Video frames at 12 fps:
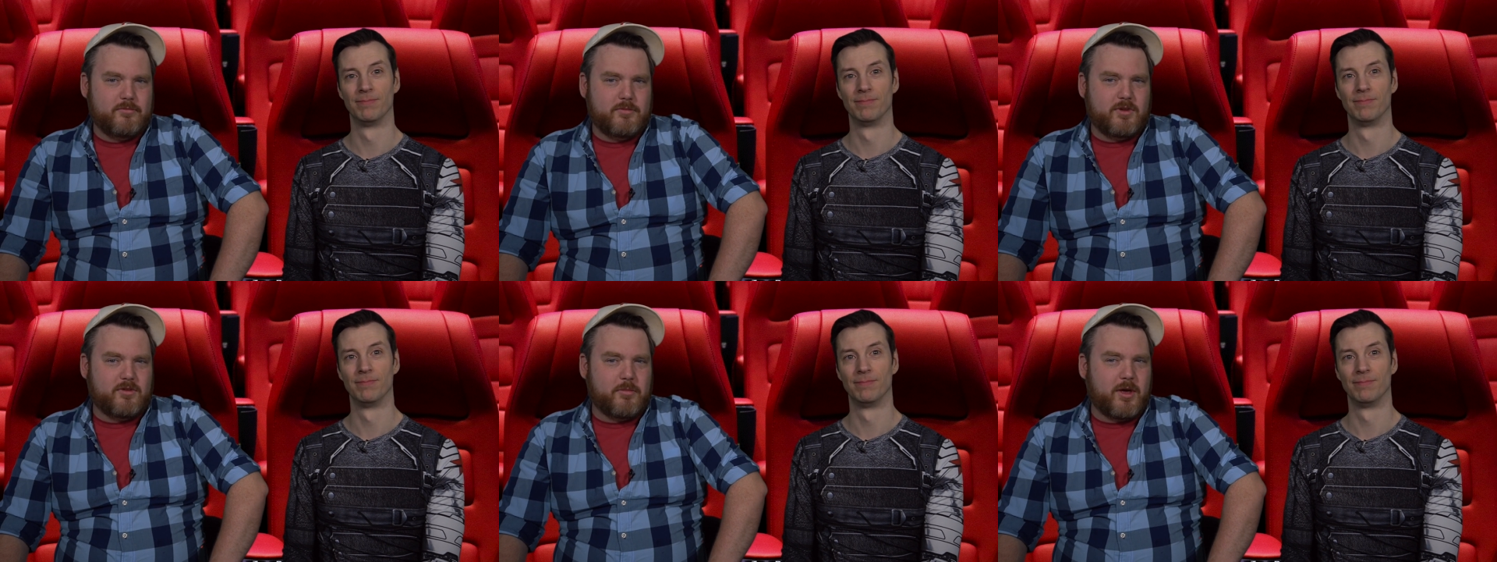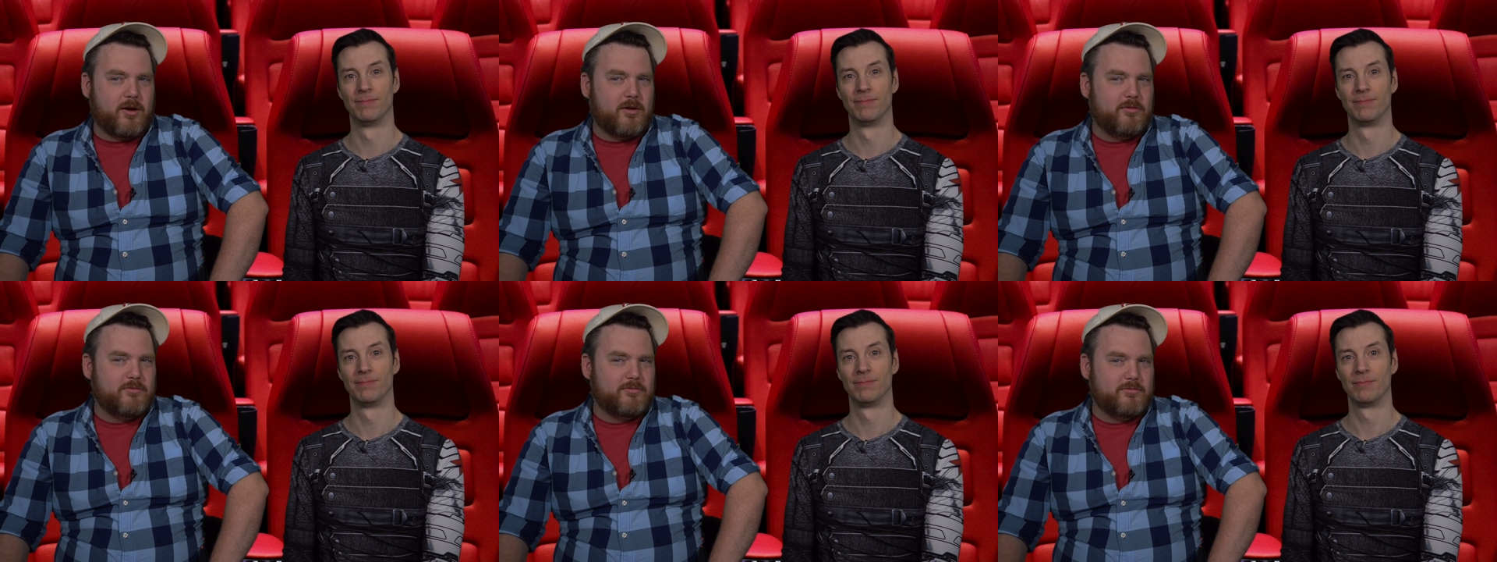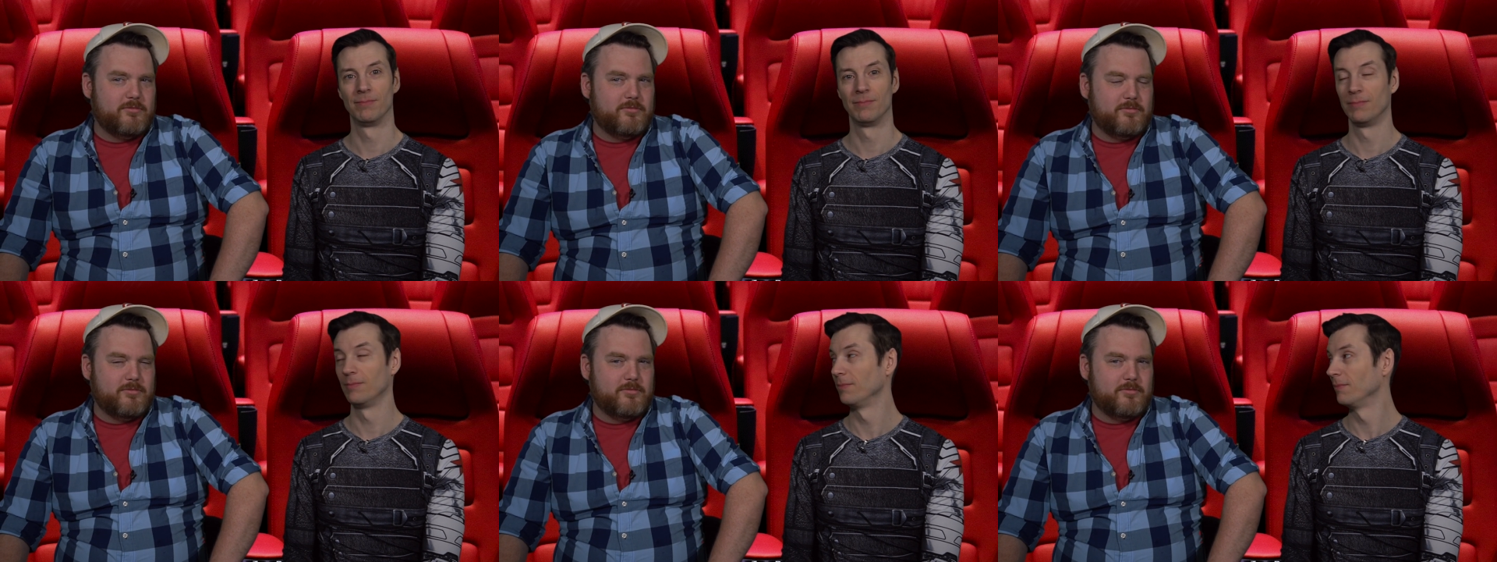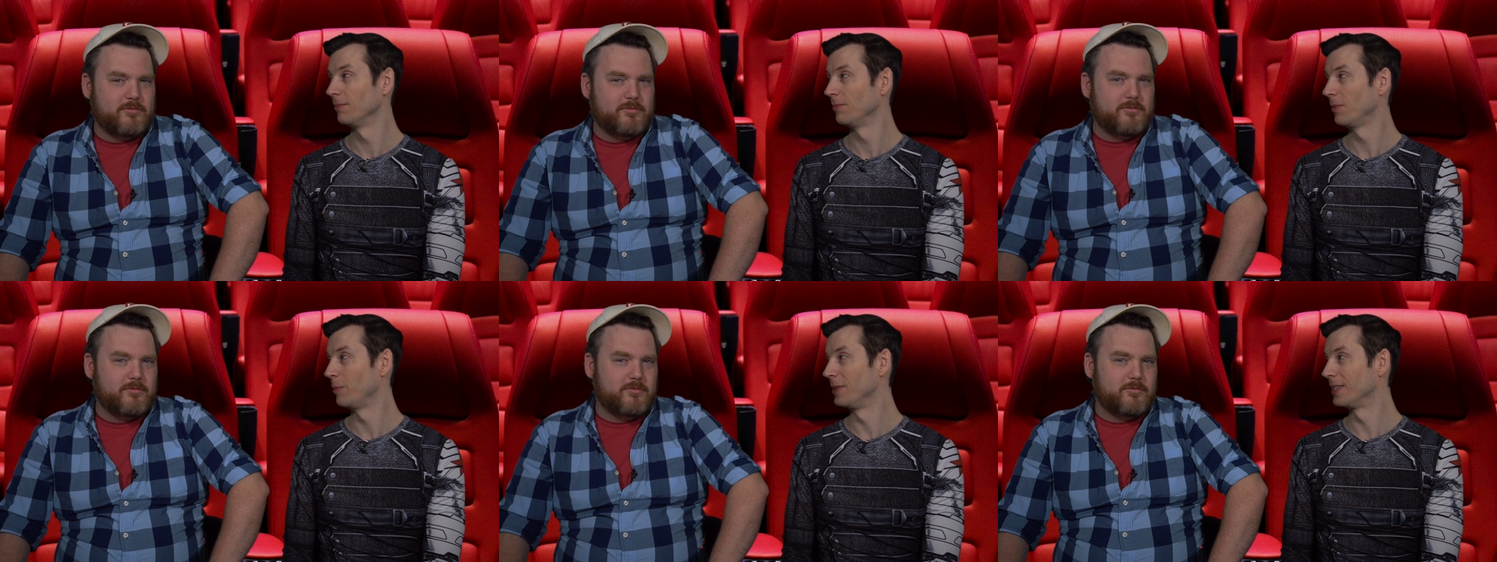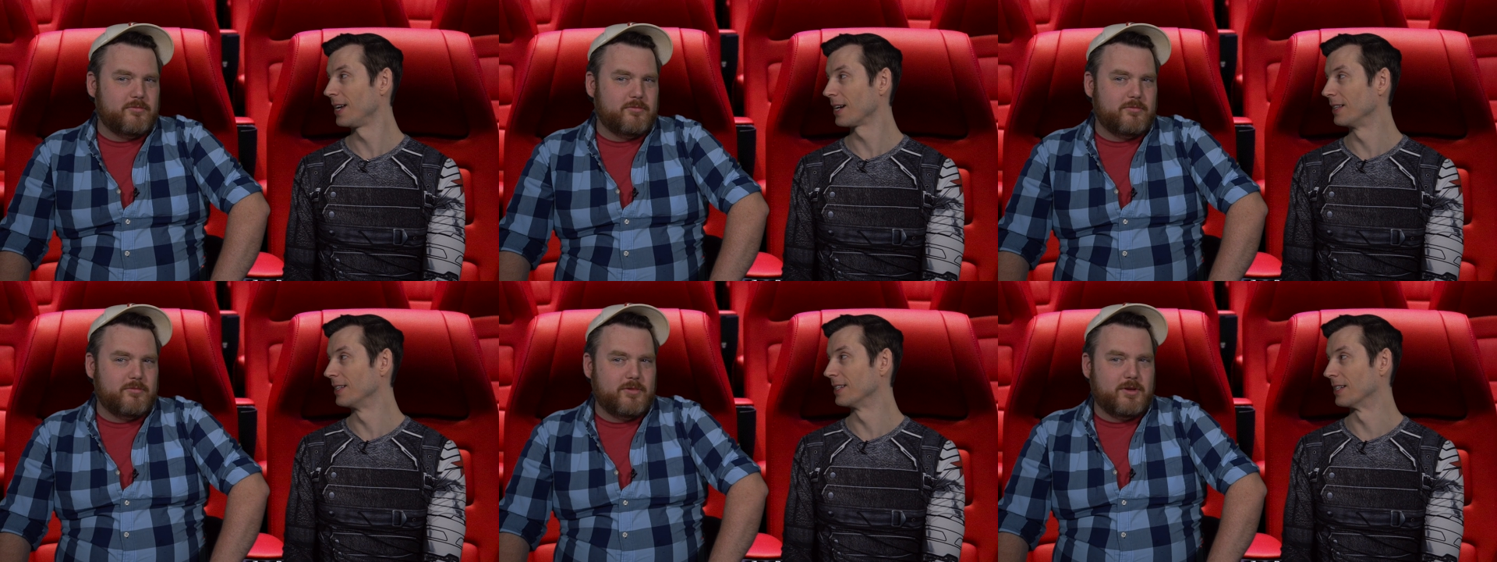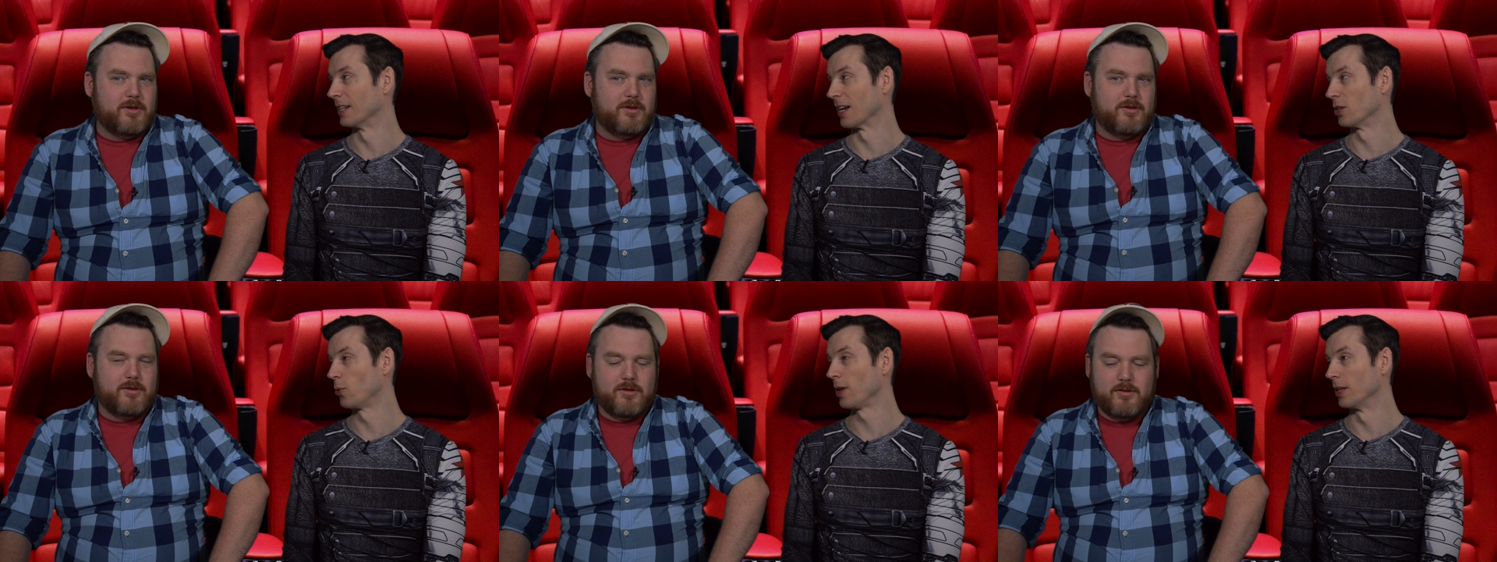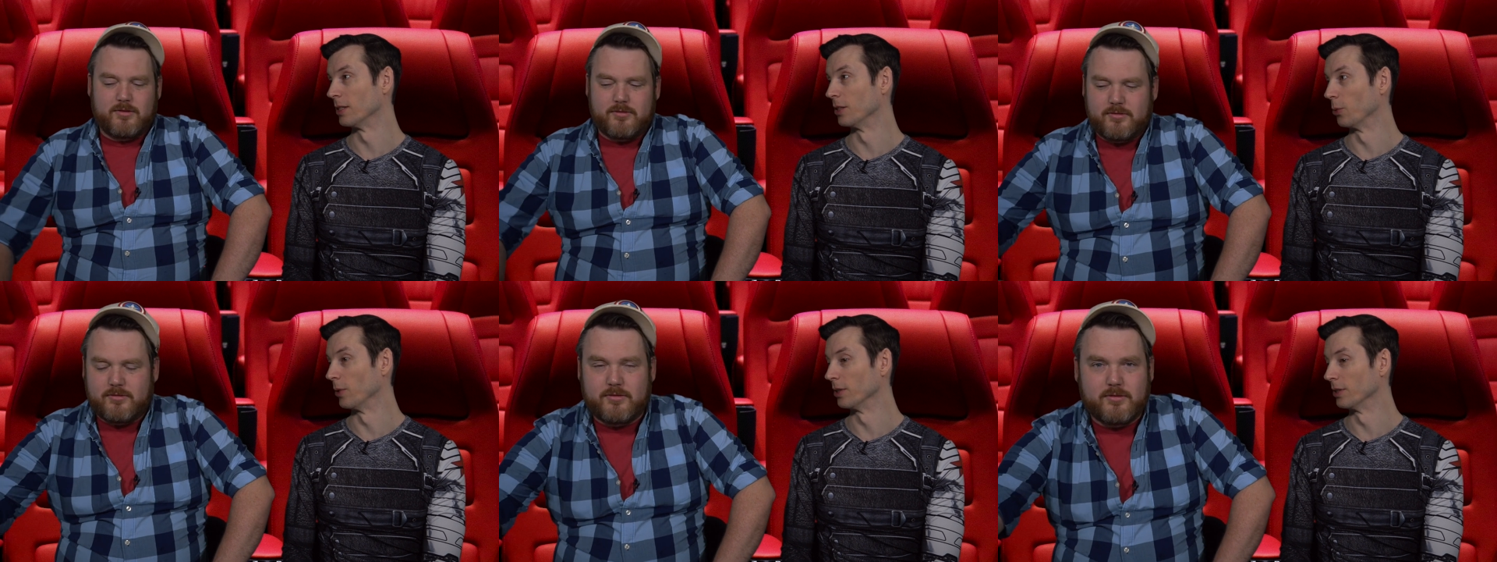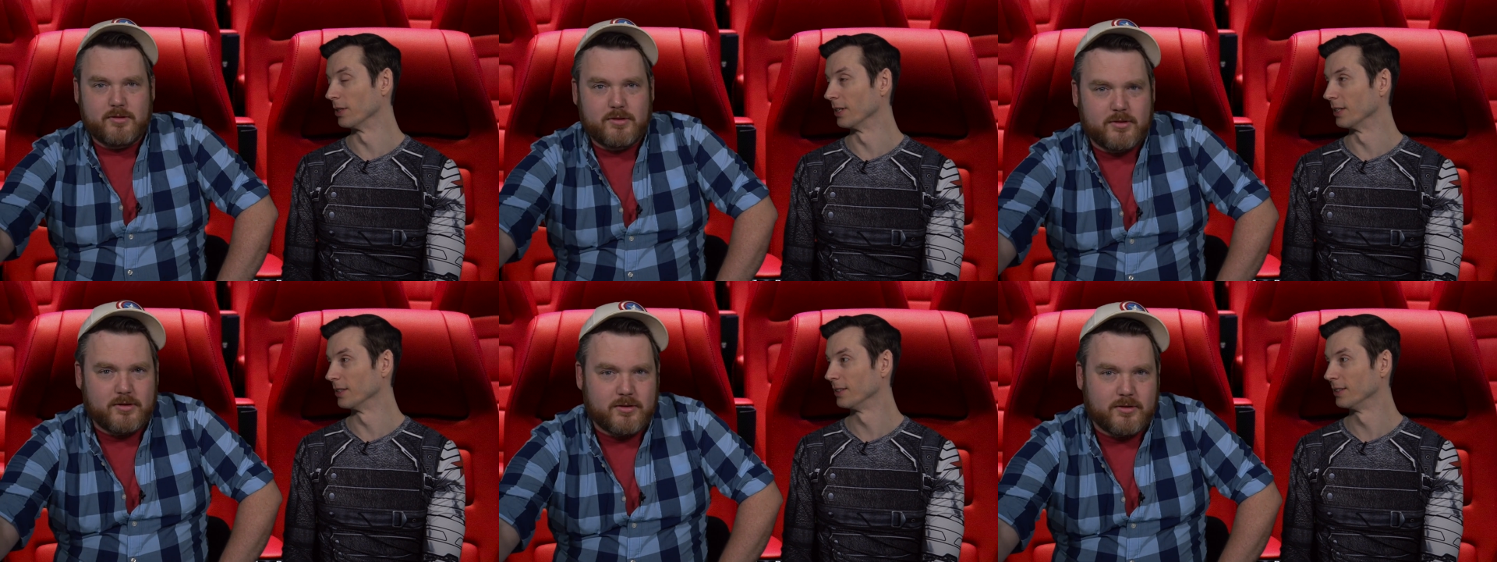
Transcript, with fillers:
Speaker 1: Doesn't matter.
Speaker 2: I mean, technically this is like a Twilight situation, like.